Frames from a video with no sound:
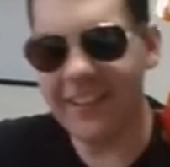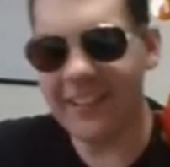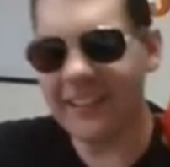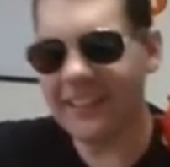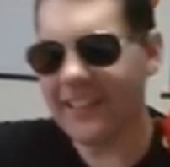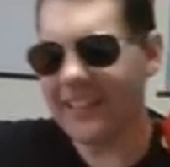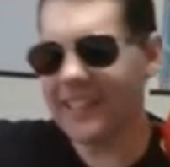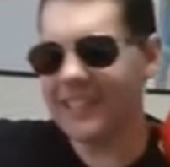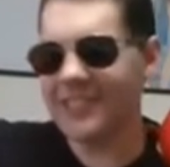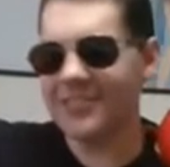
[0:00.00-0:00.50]

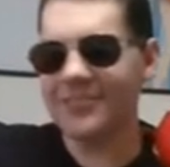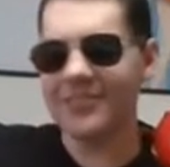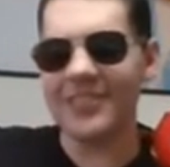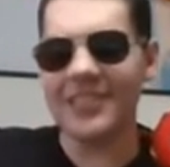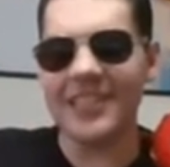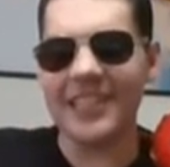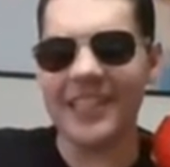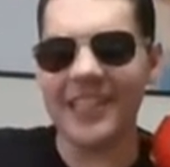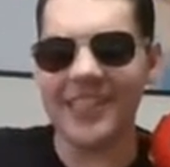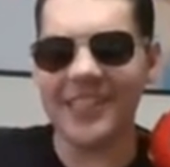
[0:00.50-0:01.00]
it's
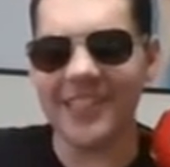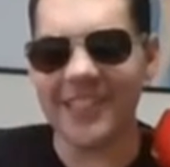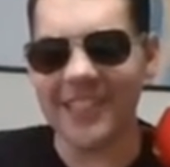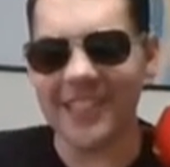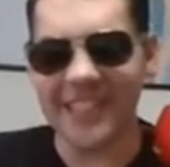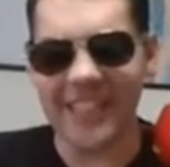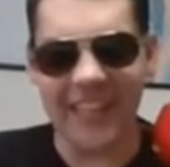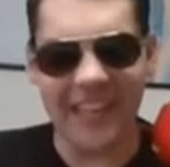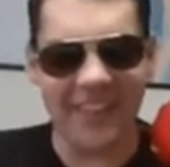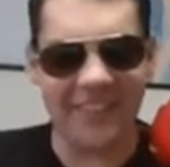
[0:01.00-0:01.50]
really good.
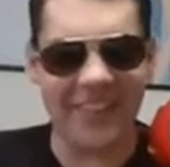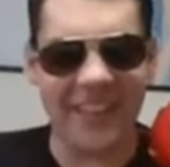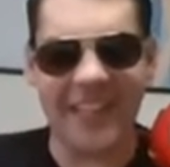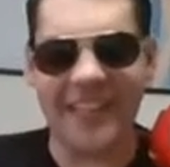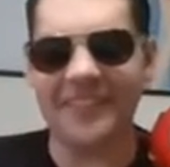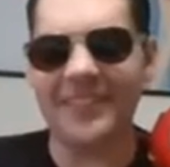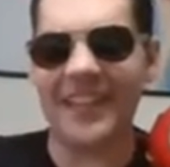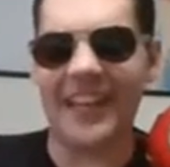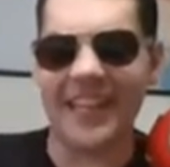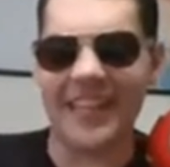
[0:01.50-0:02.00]
I mean,
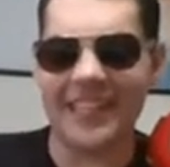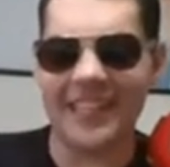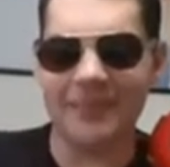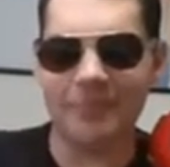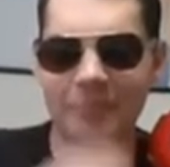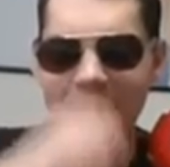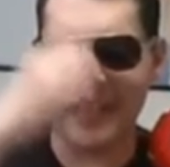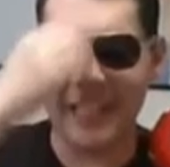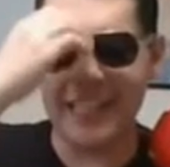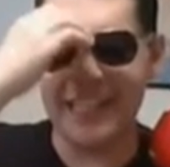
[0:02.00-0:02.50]
I'm not
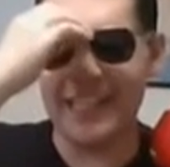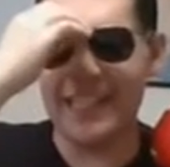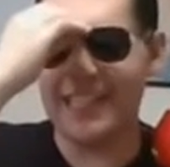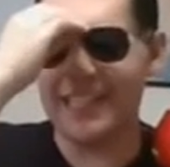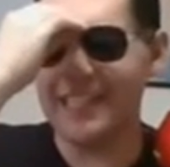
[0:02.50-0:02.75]
complaining.